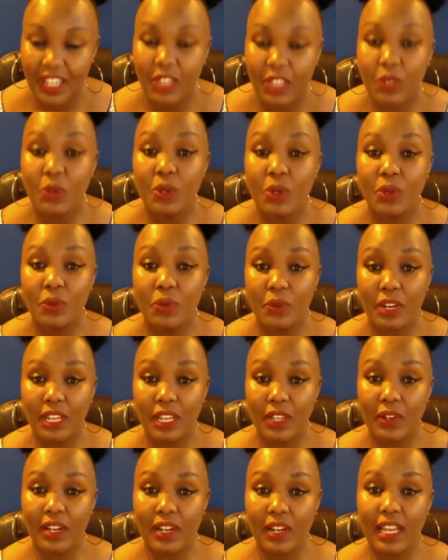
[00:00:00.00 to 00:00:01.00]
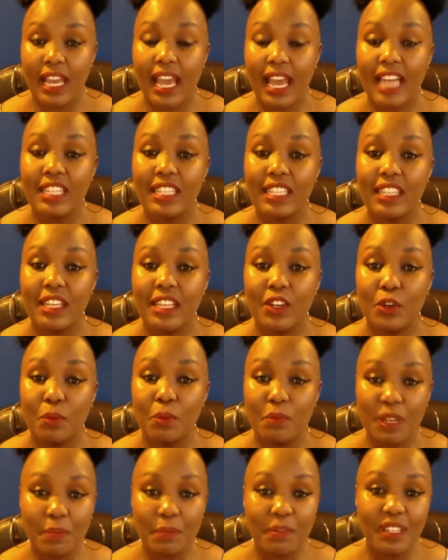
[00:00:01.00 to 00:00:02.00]
You are regular at the
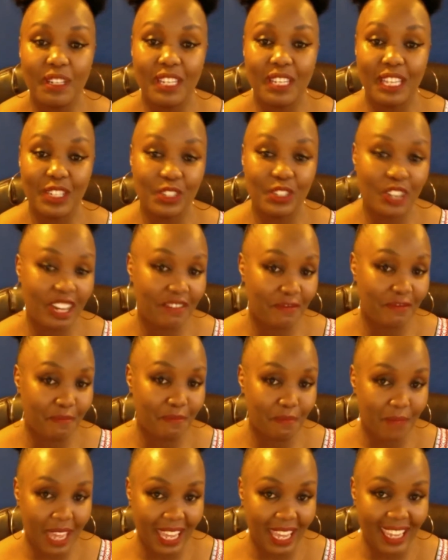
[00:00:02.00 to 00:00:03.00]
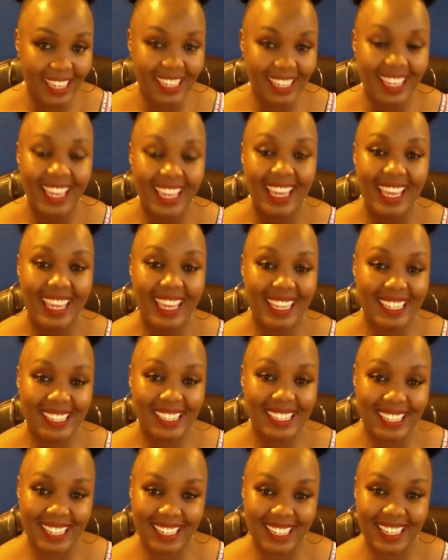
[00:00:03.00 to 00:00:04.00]
commitment that you have made in
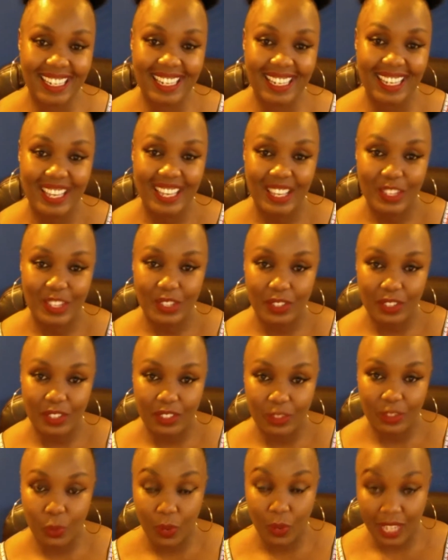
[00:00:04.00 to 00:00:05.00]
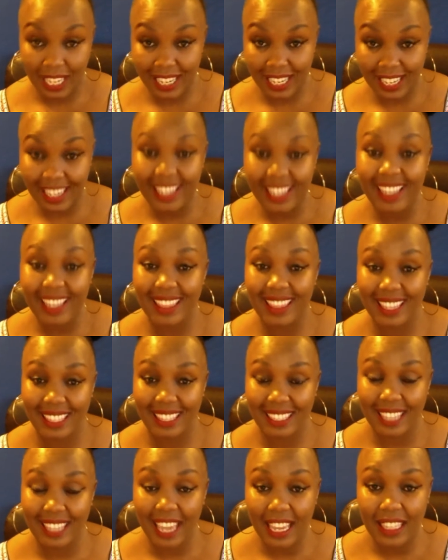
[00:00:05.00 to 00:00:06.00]
learning Swahili in this
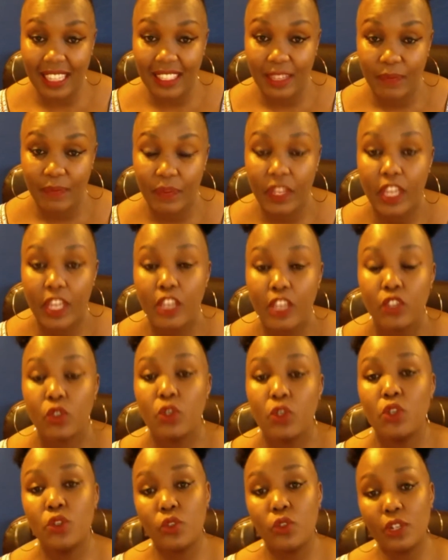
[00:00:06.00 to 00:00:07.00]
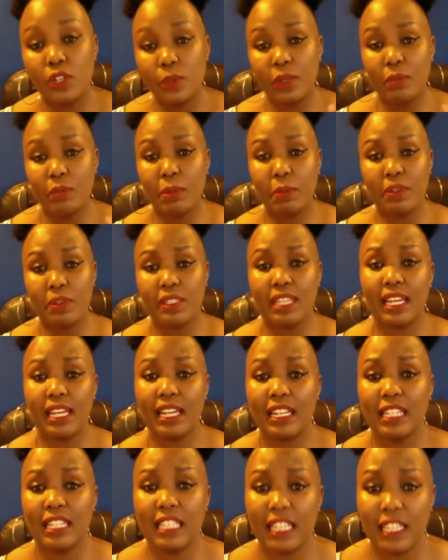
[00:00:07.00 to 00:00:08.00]
case. So usually when people start
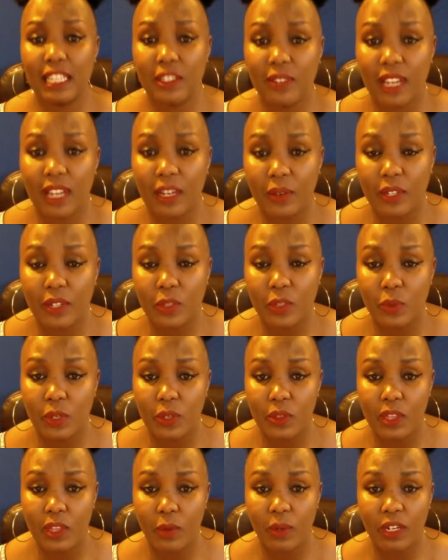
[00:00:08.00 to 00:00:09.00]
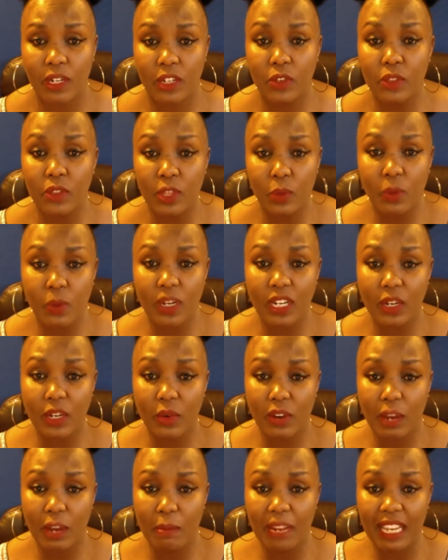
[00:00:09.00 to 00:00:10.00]
learning a new language, what do they want to do? They want to
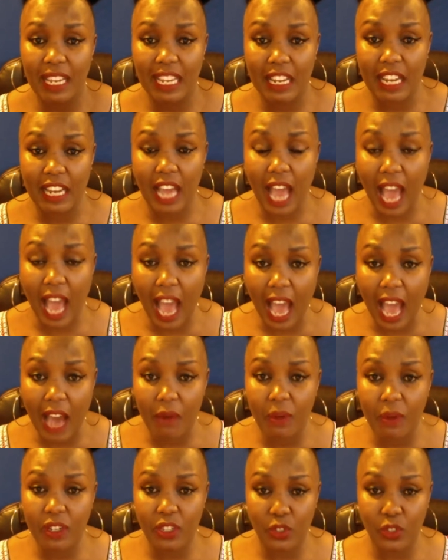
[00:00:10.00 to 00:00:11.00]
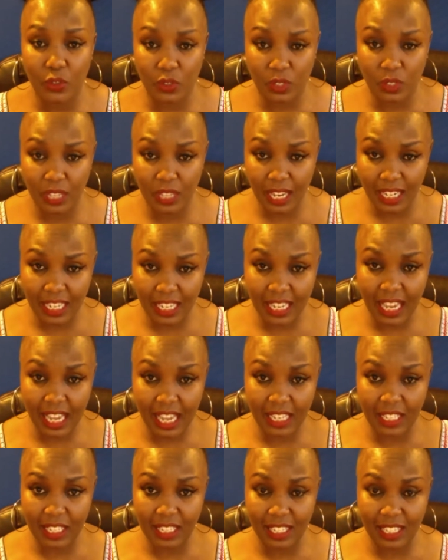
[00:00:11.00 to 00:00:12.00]
cram like hours of study at
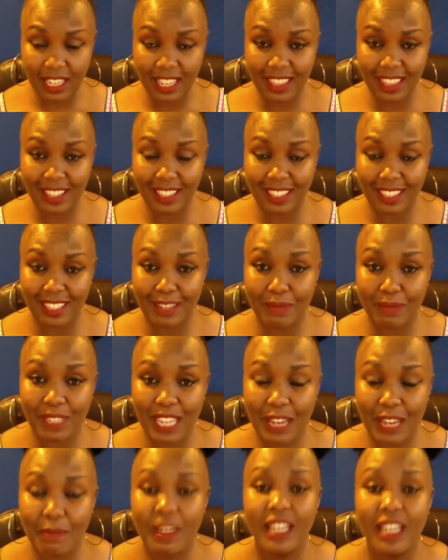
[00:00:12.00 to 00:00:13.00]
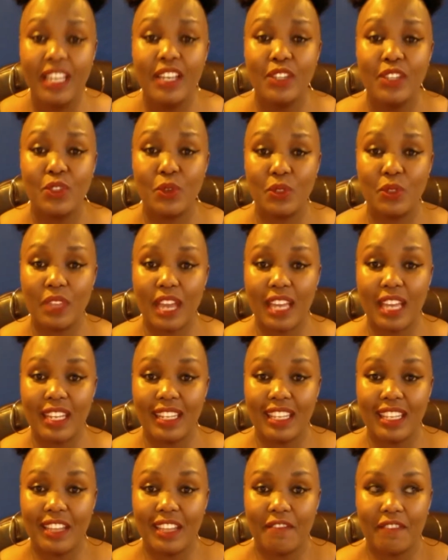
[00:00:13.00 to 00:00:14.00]
the same time, and
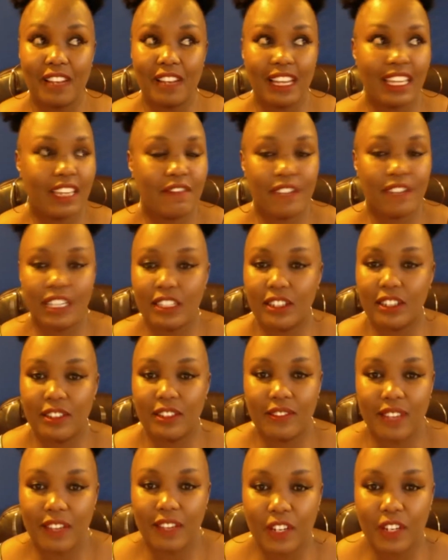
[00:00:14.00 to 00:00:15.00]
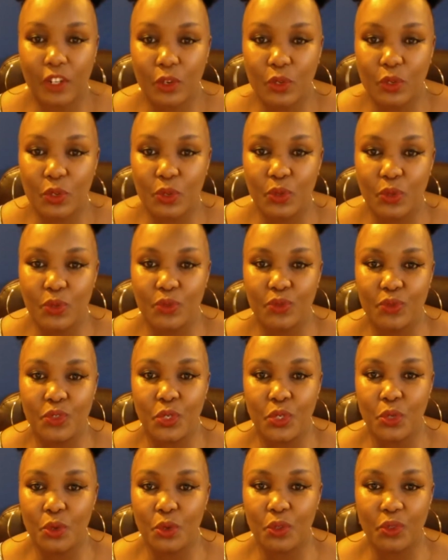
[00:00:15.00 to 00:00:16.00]
they feel like if I don't do
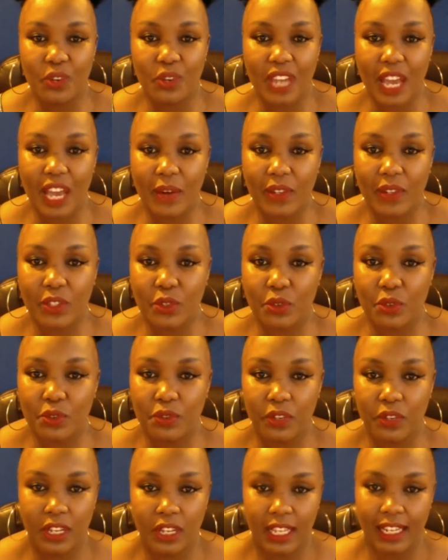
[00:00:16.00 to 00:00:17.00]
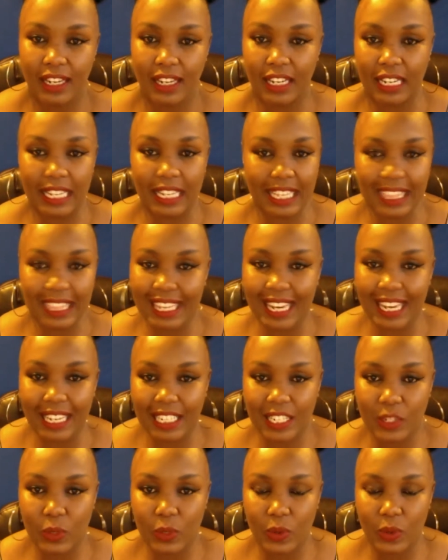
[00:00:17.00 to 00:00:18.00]
2 or 3 hours of learning, then I
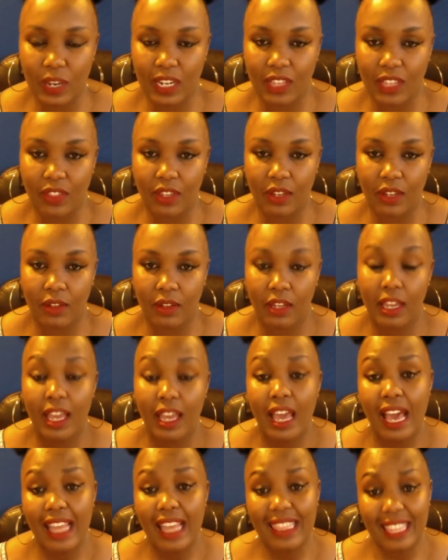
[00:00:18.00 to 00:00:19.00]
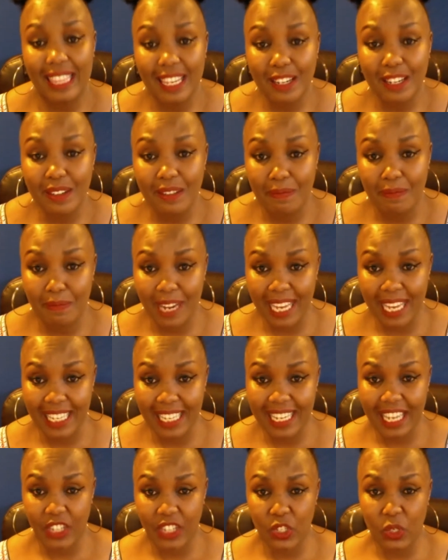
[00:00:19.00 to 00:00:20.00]
didn't do anything. And then by
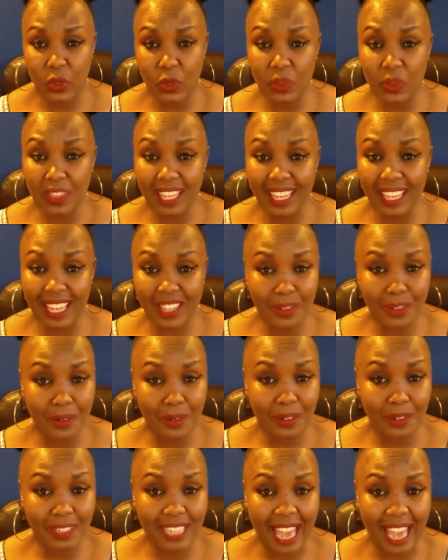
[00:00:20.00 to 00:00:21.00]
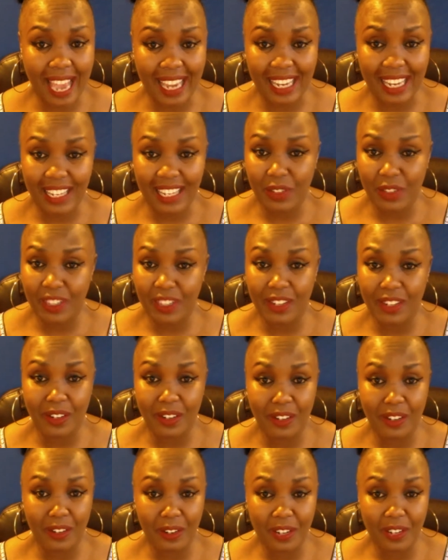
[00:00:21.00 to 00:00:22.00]
day 2, they are so tired, or they no
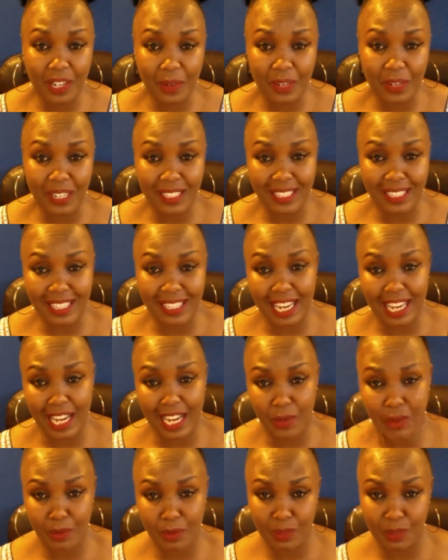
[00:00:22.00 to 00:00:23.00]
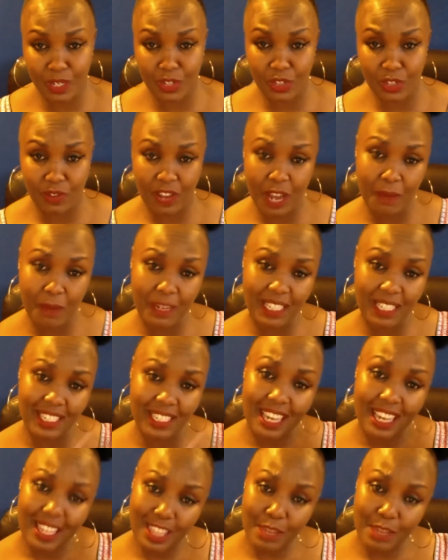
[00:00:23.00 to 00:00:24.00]
longer want to see that language because of how
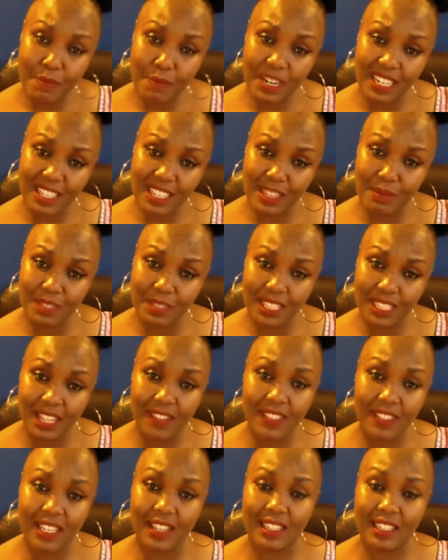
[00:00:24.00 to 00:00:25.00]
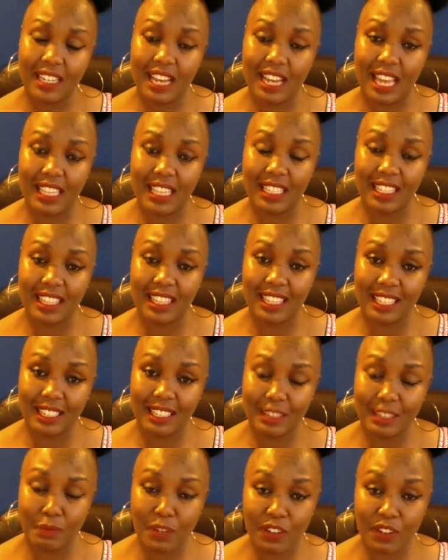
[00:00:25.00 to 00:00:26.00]
much they burnt themselves out the
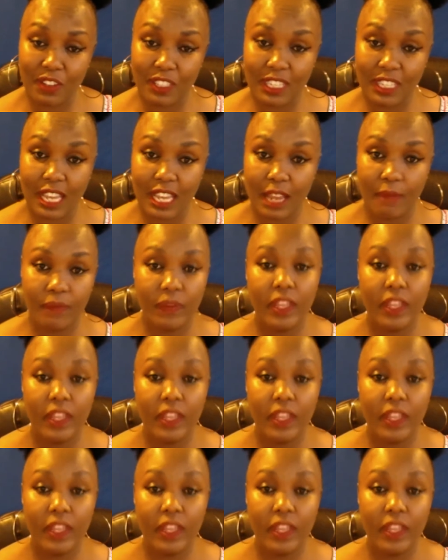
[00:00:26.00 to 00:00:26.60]
previous day.